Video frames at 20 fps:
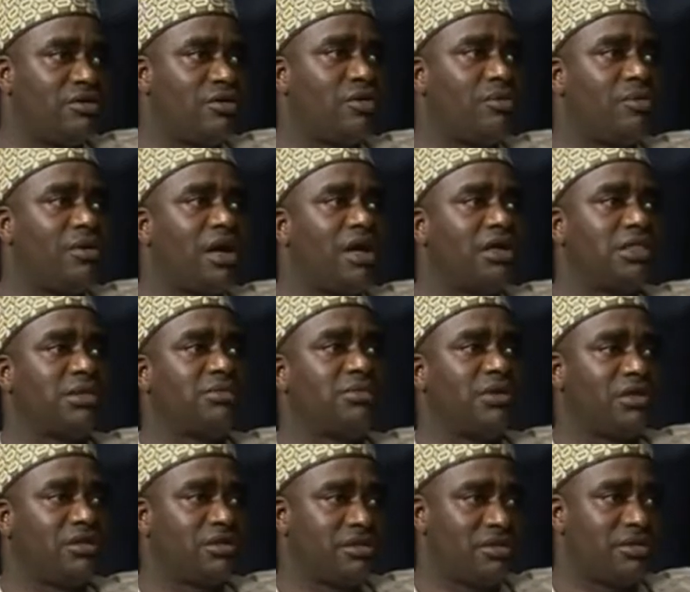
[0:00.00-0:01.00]
of
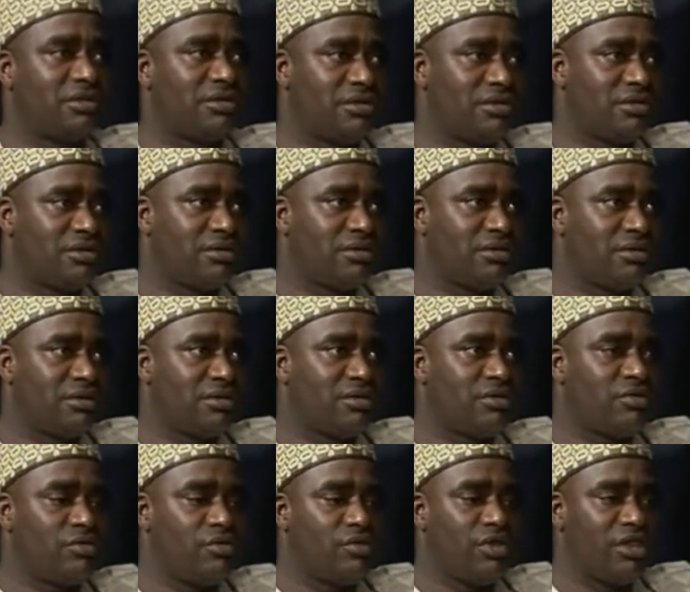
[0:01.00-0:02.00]
asphalt
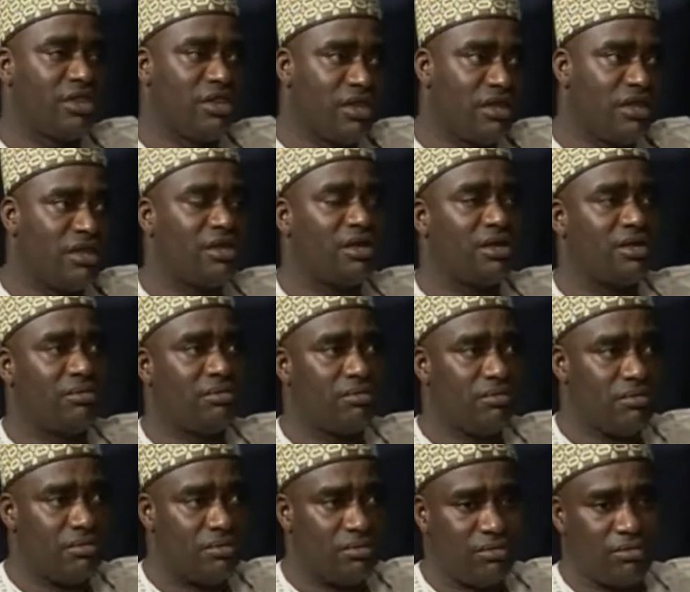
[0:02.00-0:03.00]
within the
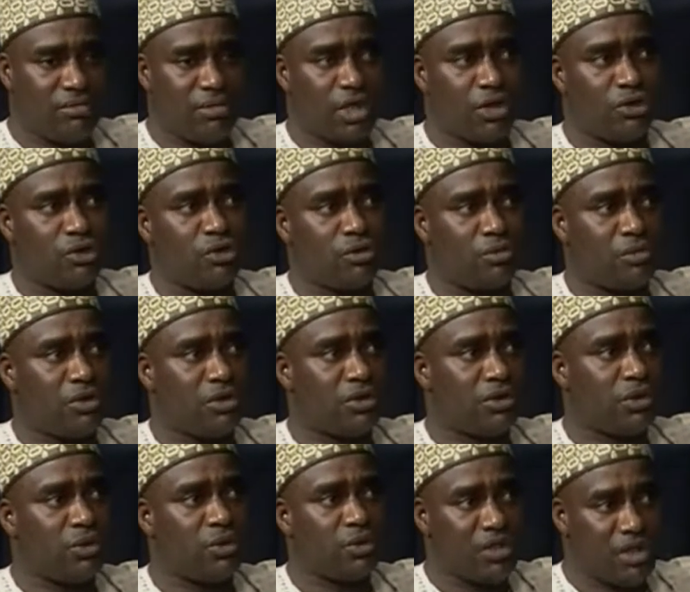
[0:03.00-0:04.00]

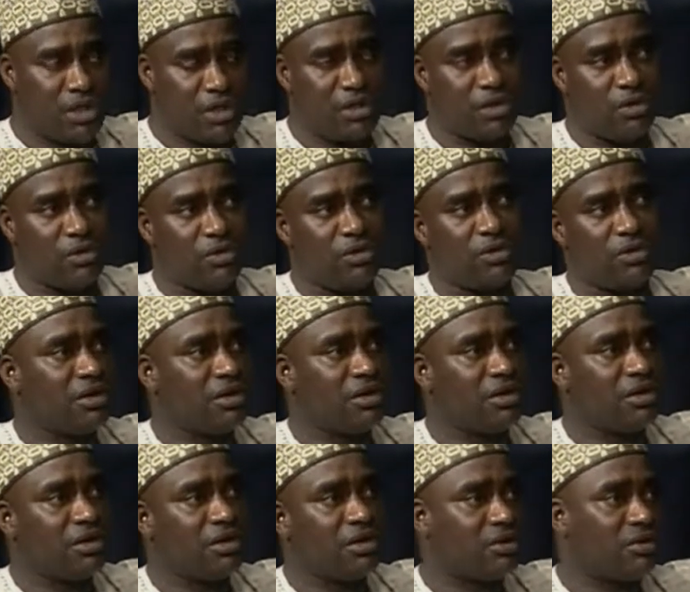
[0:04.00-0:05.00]
metropolis, within the local
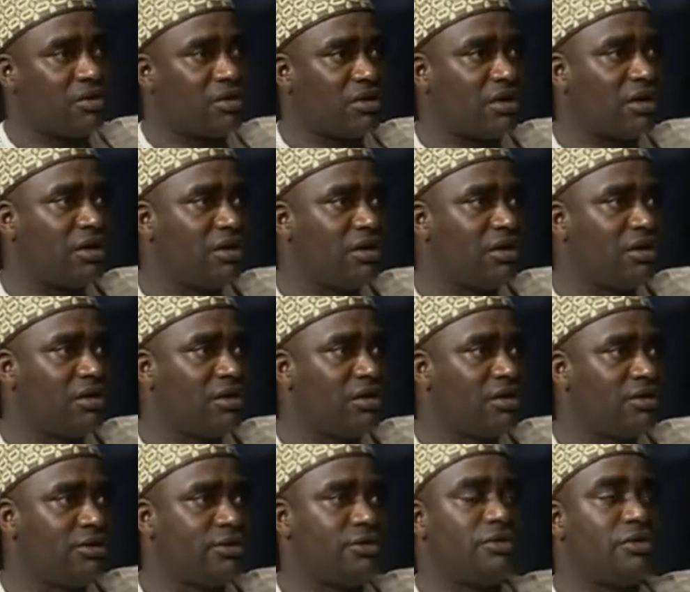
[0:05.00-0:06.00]
government headquarters,
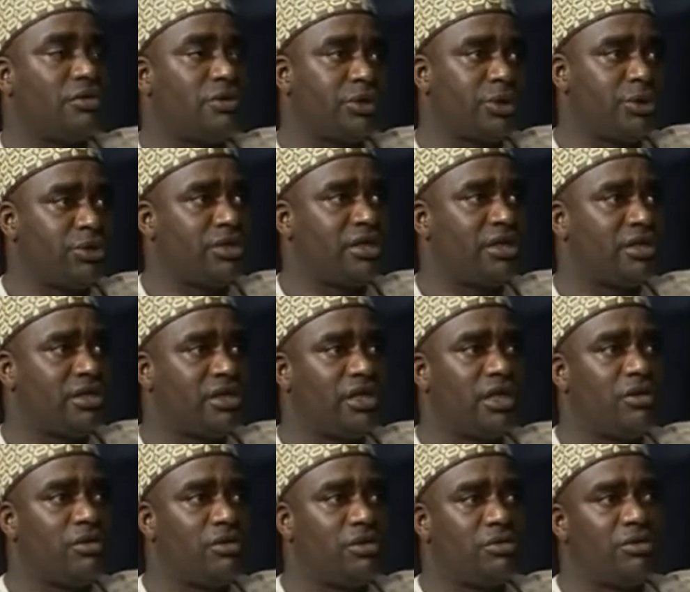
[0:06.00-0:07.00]
so that
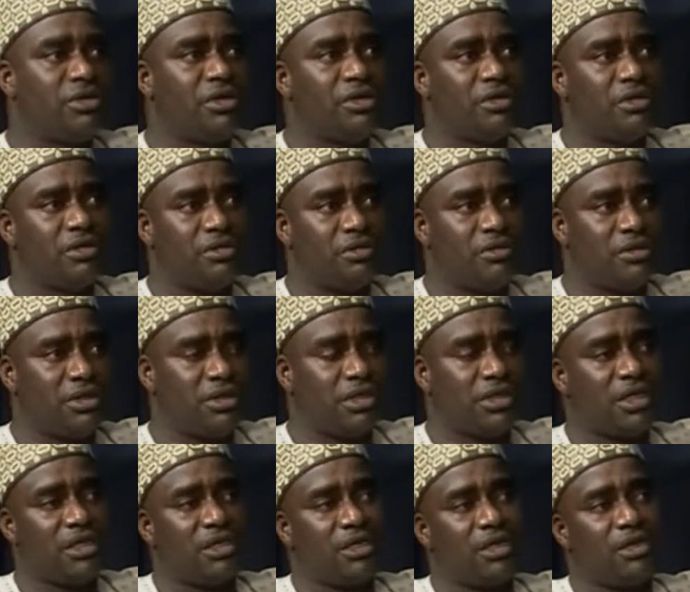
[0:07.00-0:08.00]
there will be
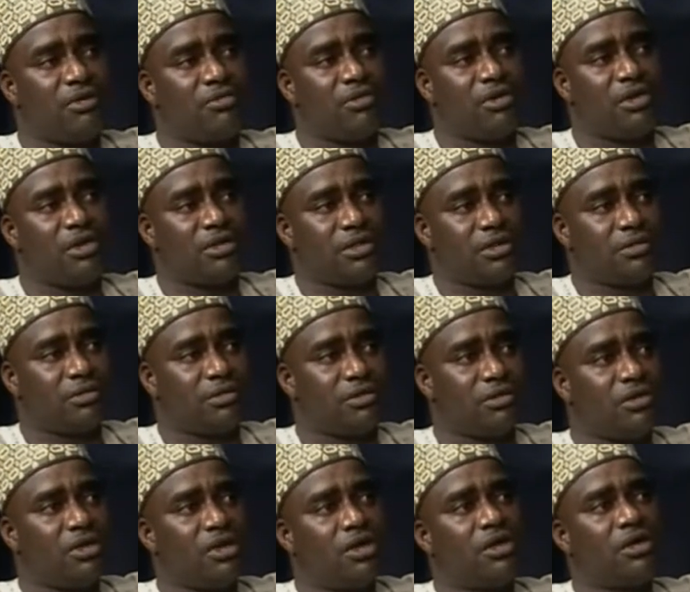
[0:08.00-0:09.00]
decent and
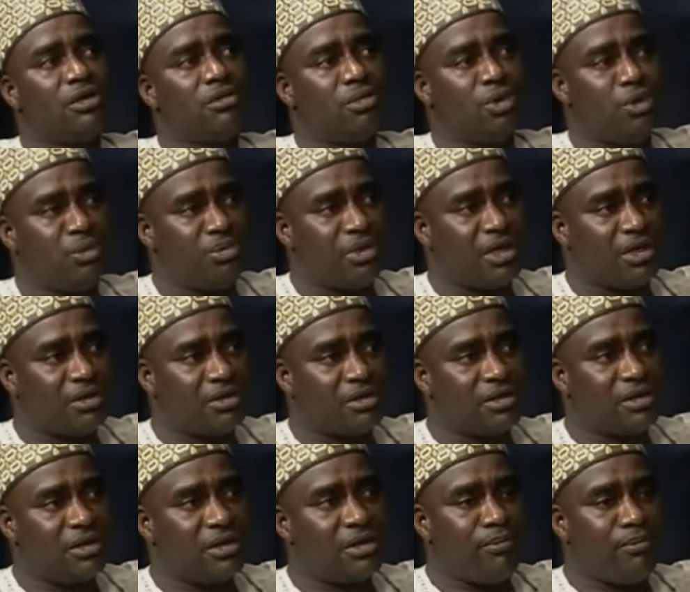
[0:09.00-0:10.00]
flexible movement.
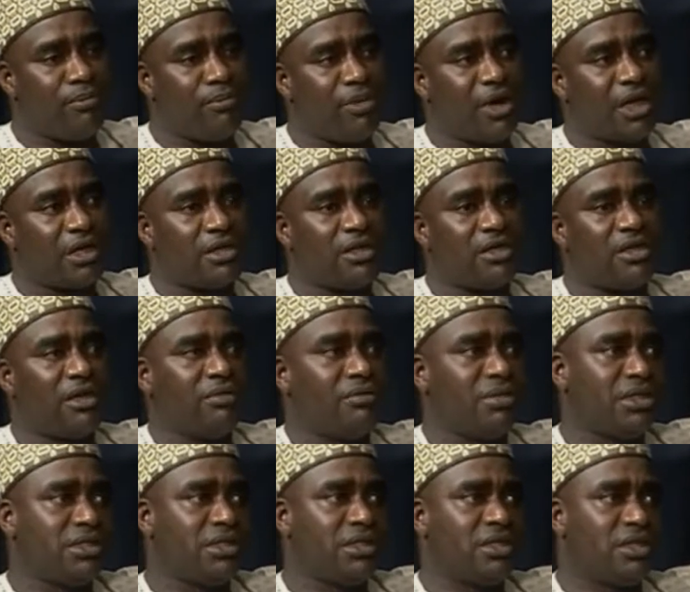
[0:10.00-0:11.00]
But the
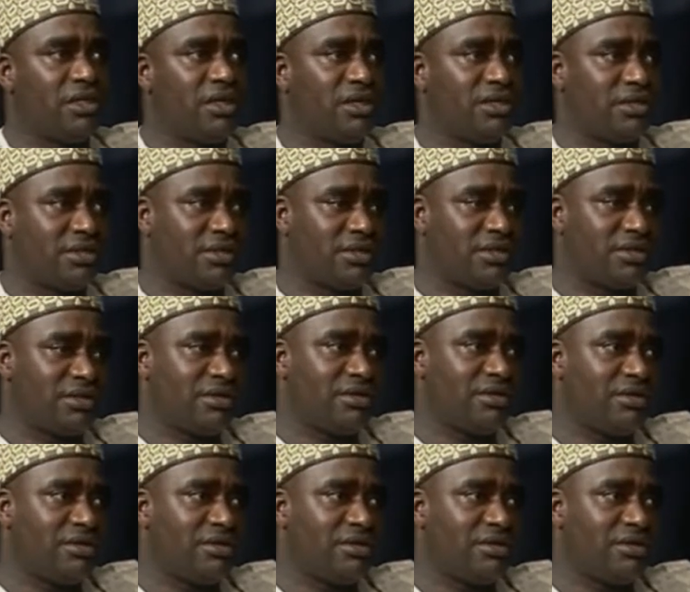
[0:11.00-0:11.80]
vision is,